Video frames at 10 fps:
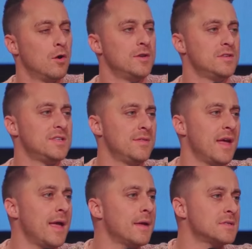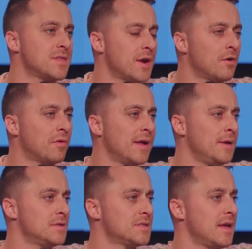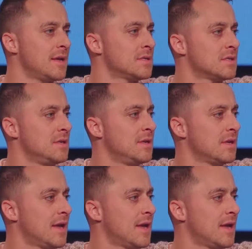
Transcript: Lord, you see the hands that are raised as an